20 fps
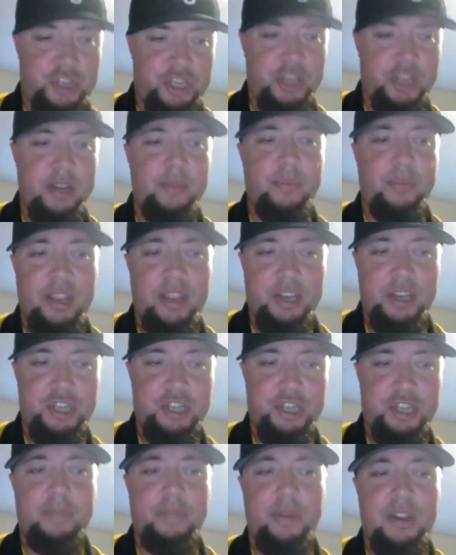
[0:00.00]
chip and
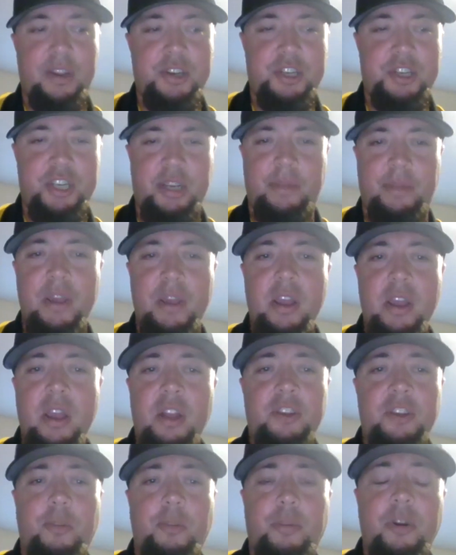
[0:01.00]
chip and chip
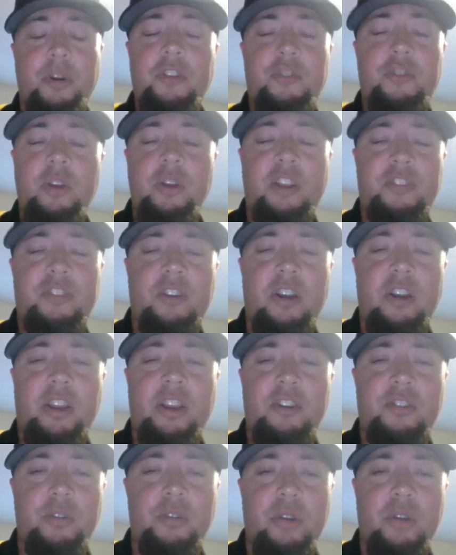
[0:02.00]
till pretty soon I saw I
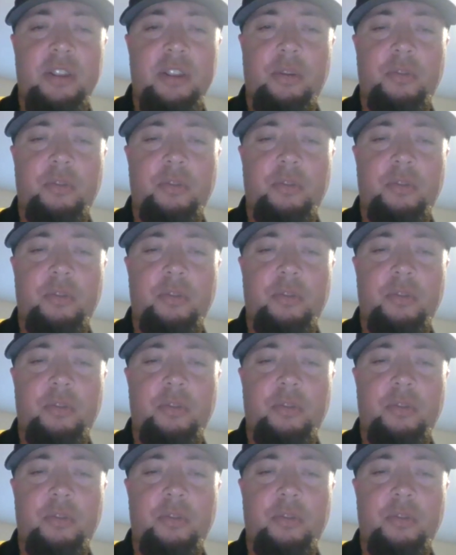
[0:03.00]
could do it.